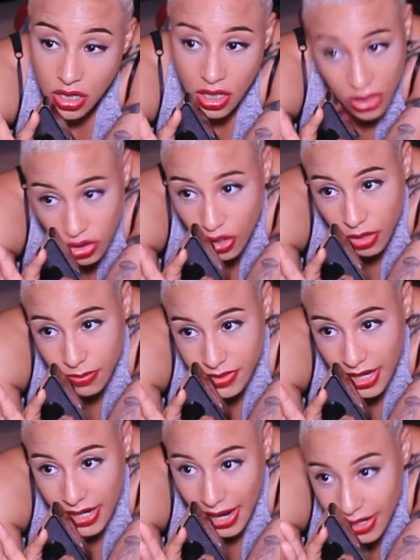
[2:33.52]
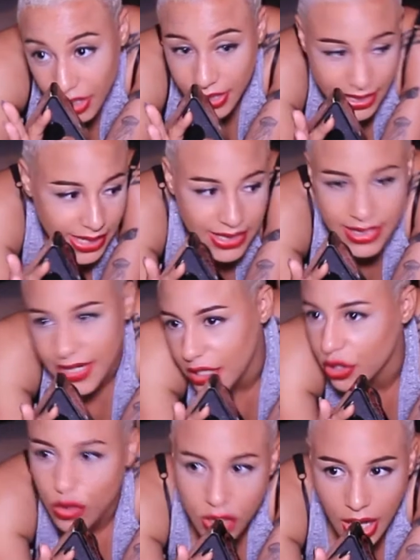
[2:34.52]
You know what I'm saying? I can easily
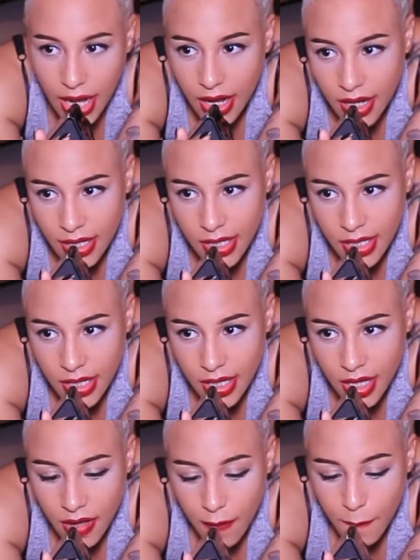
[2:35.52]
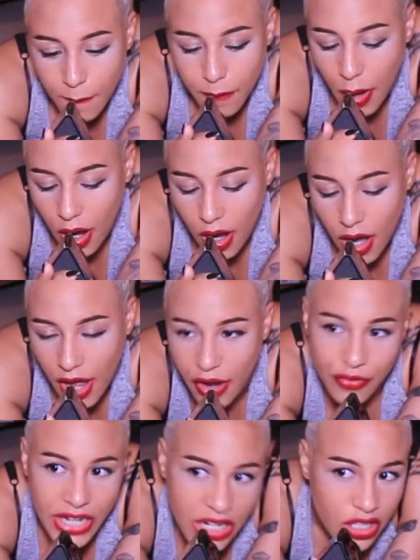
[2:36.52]
do that. But I
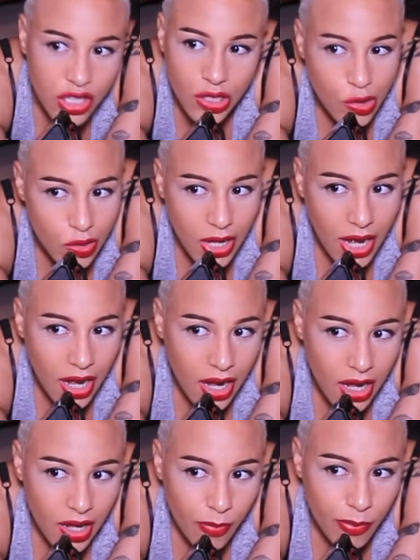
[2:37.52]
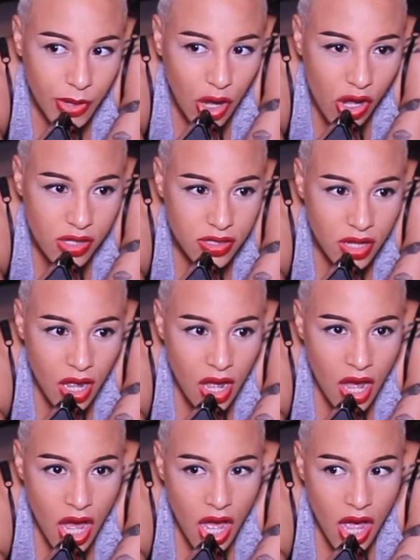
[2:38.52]
don't need to do that because
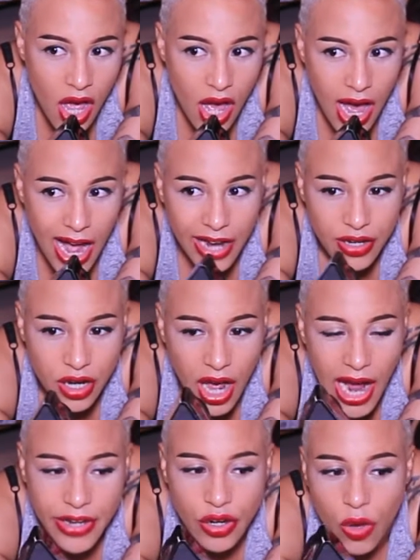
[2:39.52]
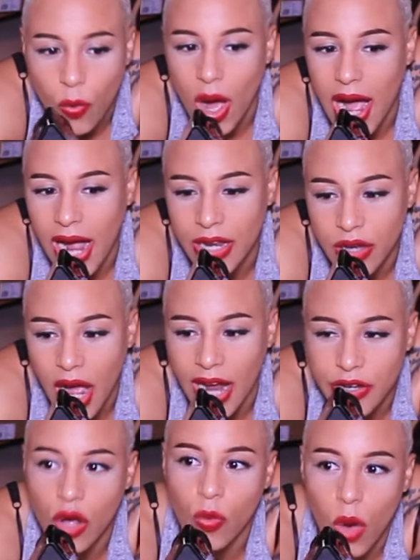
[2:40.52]
I know what I
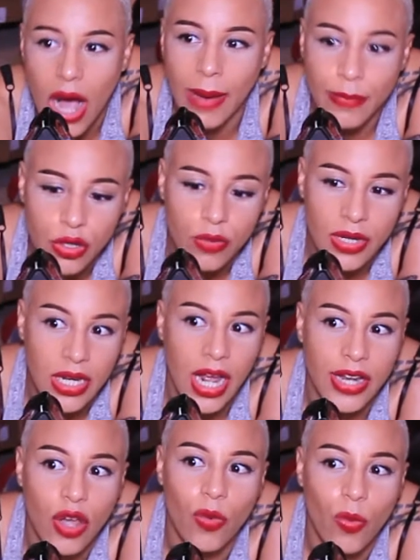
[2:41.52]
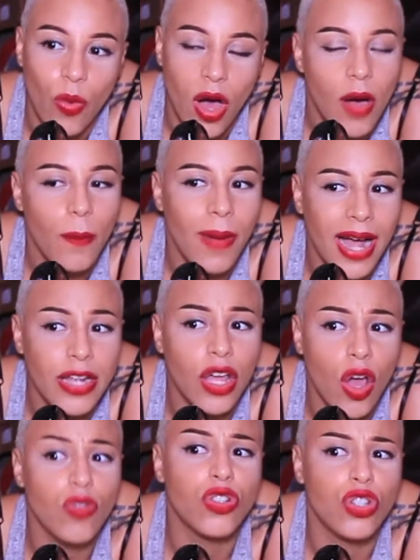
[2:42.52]
know what I'm doing. I know what my
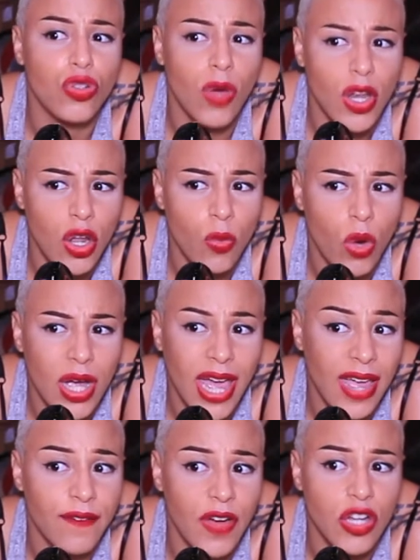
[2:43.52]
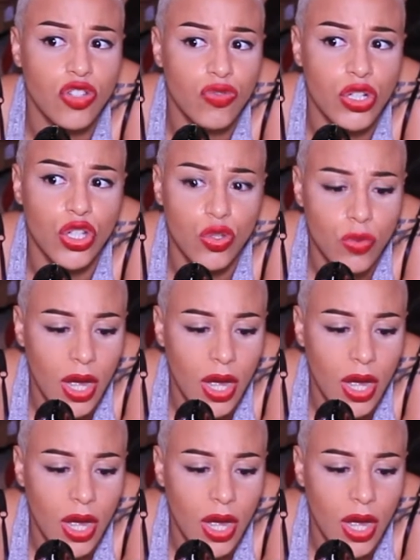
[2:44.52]
girls do. I know what Cake Factory do.